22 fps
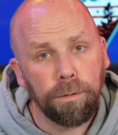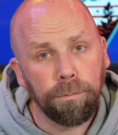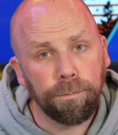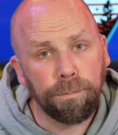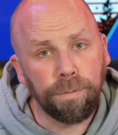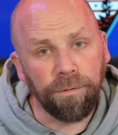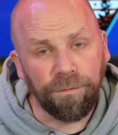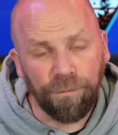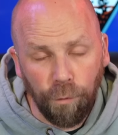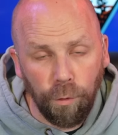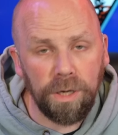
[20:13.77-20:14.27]

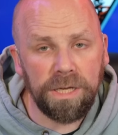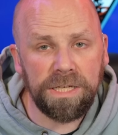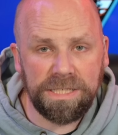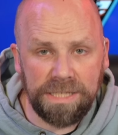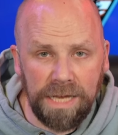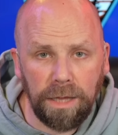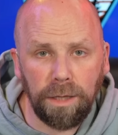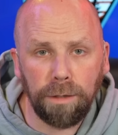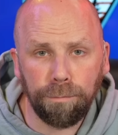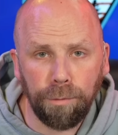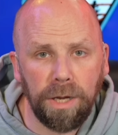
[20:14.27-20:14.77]
before he
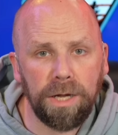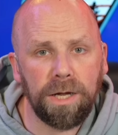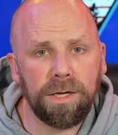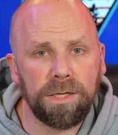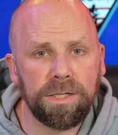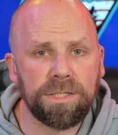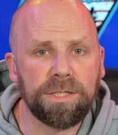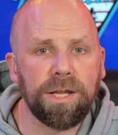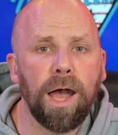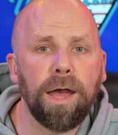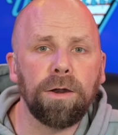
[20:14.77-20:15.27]
celebrated
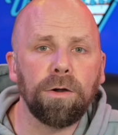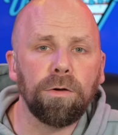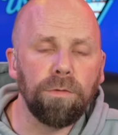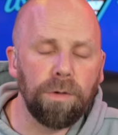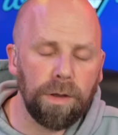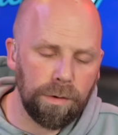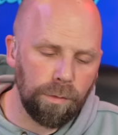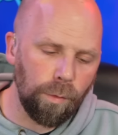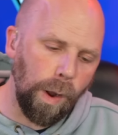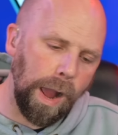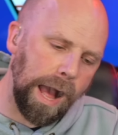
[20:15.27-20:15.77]
his title
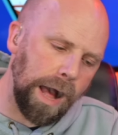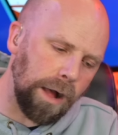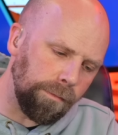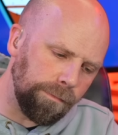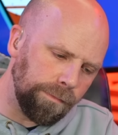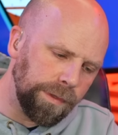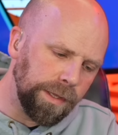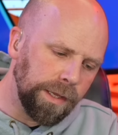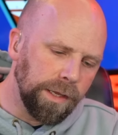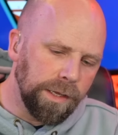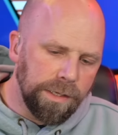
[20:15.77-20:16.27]
win. Well,
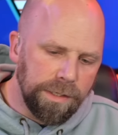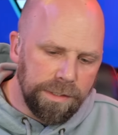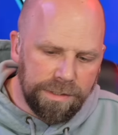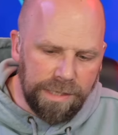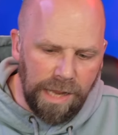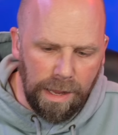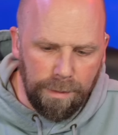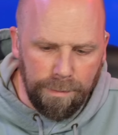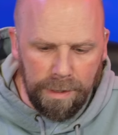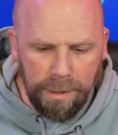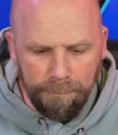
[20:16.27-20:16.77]

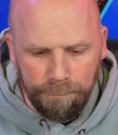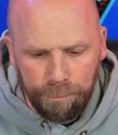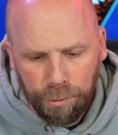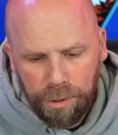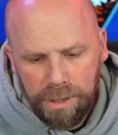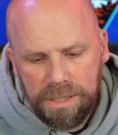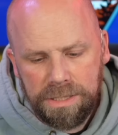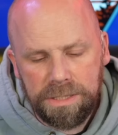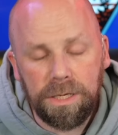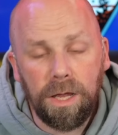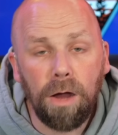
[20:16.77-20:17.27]
Damian
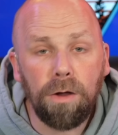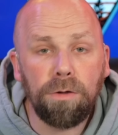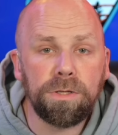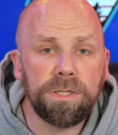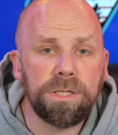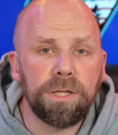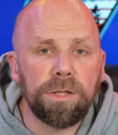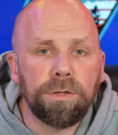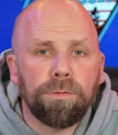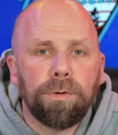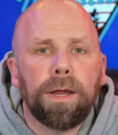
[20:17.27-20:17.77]
Priest goes
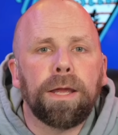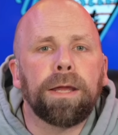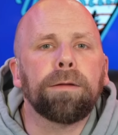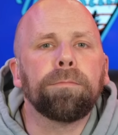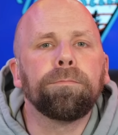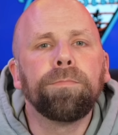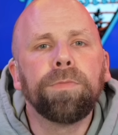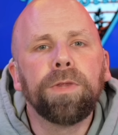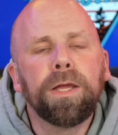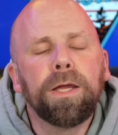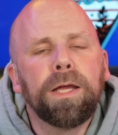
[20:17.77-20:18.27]
to the ring
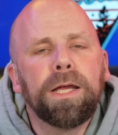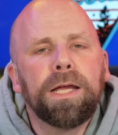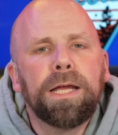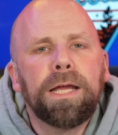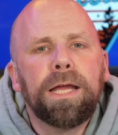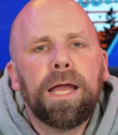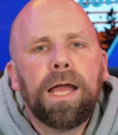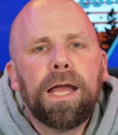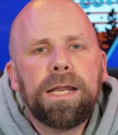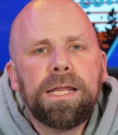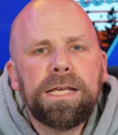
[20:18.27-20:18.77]

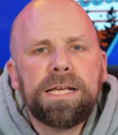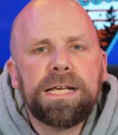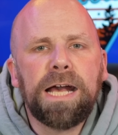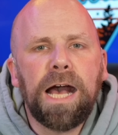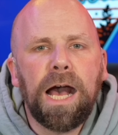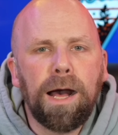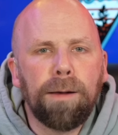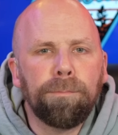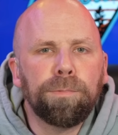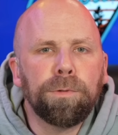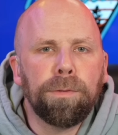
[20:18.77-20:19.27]
and he
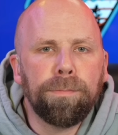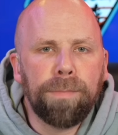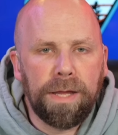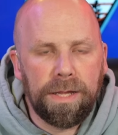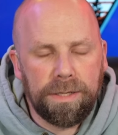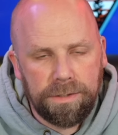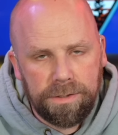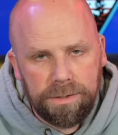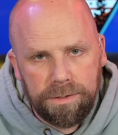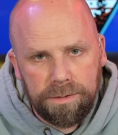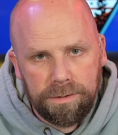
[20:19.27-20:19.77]

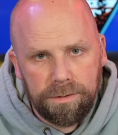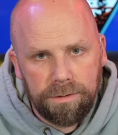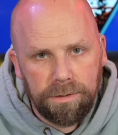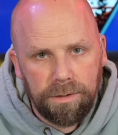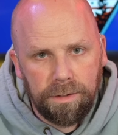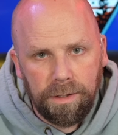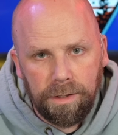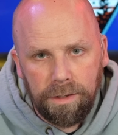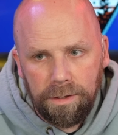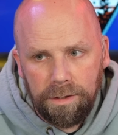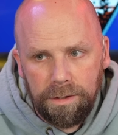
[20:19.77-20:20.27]
compliments
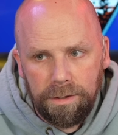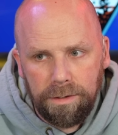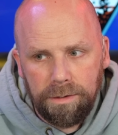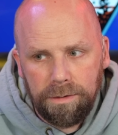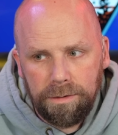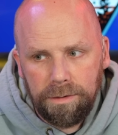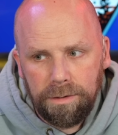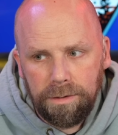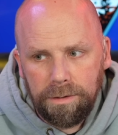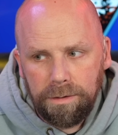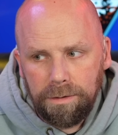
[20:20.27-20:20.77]

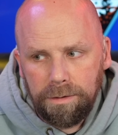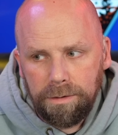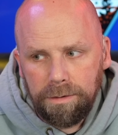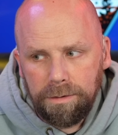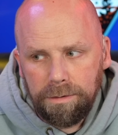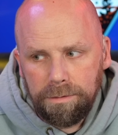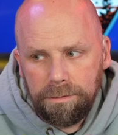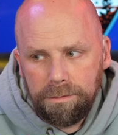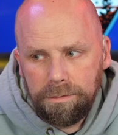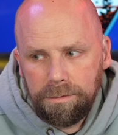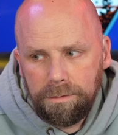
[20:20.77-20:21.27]

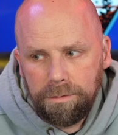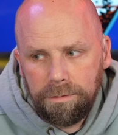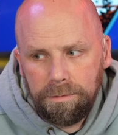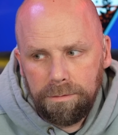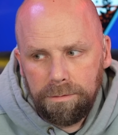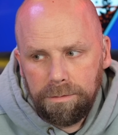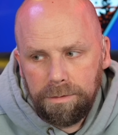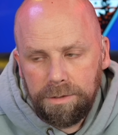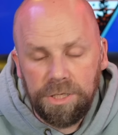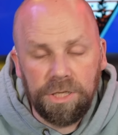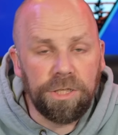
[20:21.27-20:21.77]
the
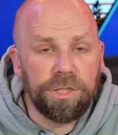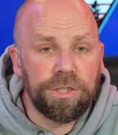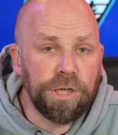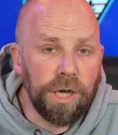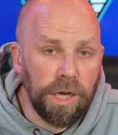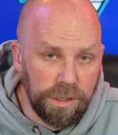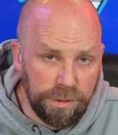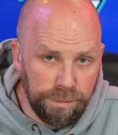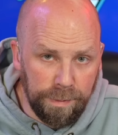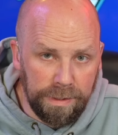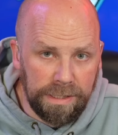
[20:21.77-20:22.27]

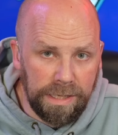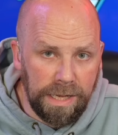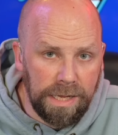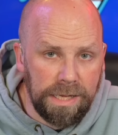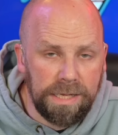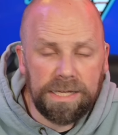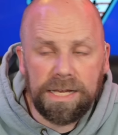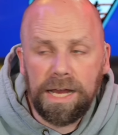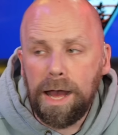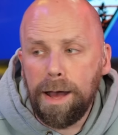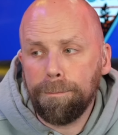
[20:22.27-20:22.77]
Judgment Day. He
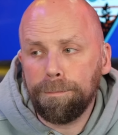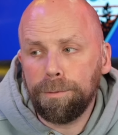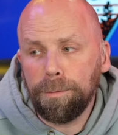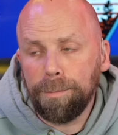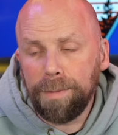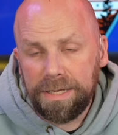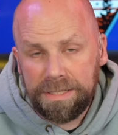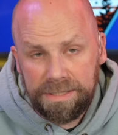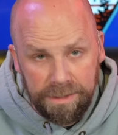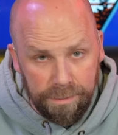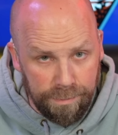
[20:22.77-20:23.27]

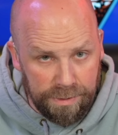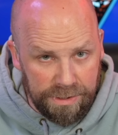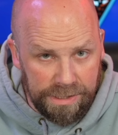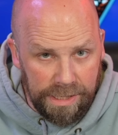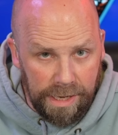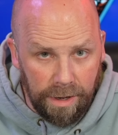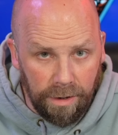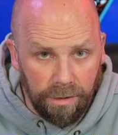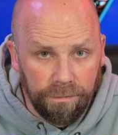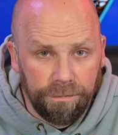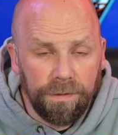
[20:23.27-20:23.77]
compliments
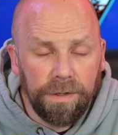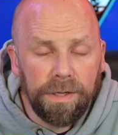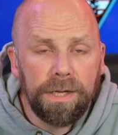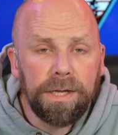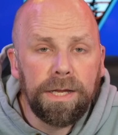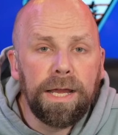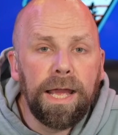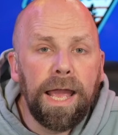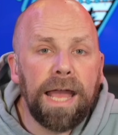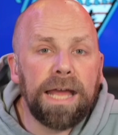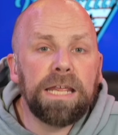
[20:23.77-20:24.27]
himself
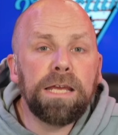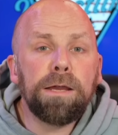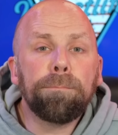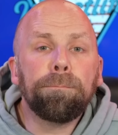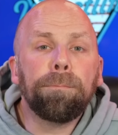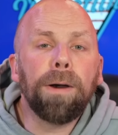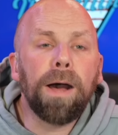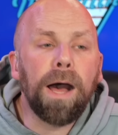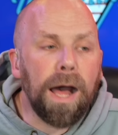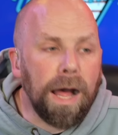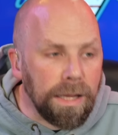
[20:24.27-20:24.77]
and he
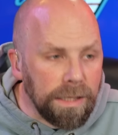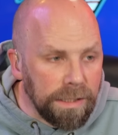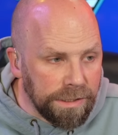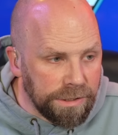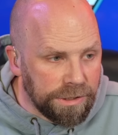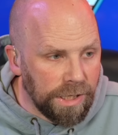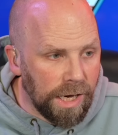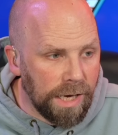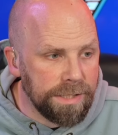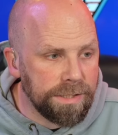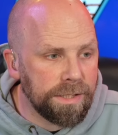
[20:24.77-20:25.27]

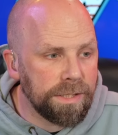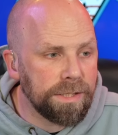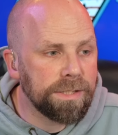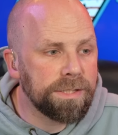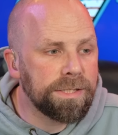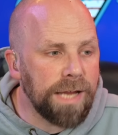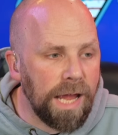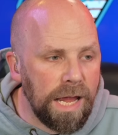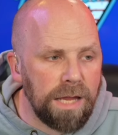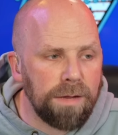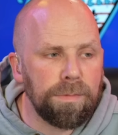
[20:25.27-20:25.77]
apologizes.
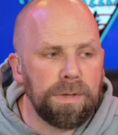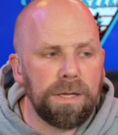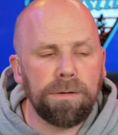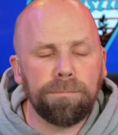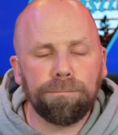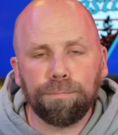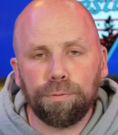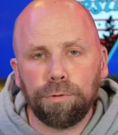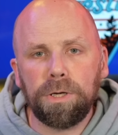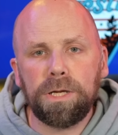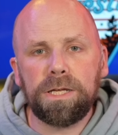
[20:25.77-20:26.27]
Damian
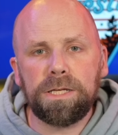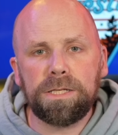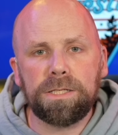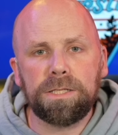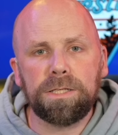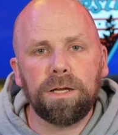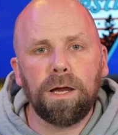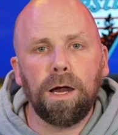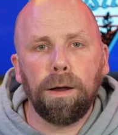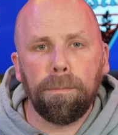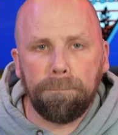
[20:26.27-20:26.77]
Priest
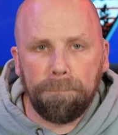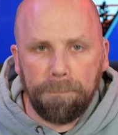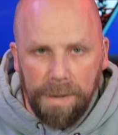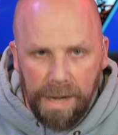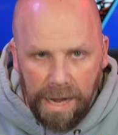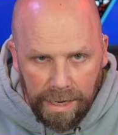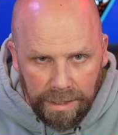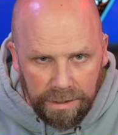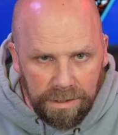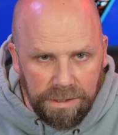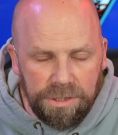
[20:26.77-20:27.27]

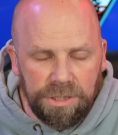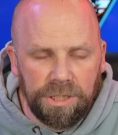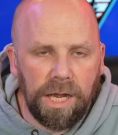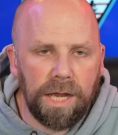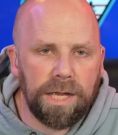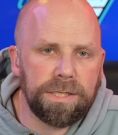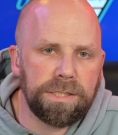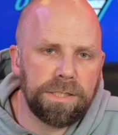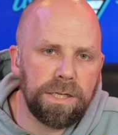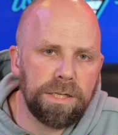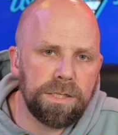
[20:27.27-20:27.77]

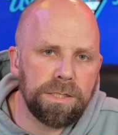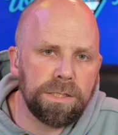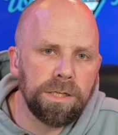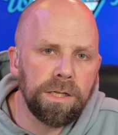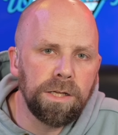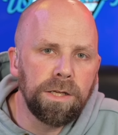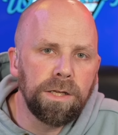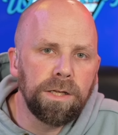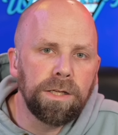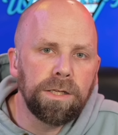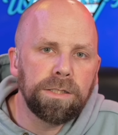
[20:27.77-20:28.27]
apologizes
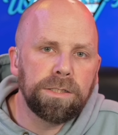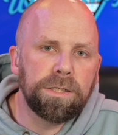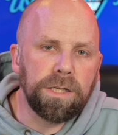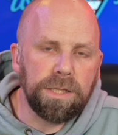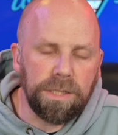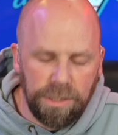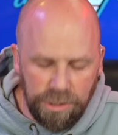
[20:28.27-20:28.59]
to the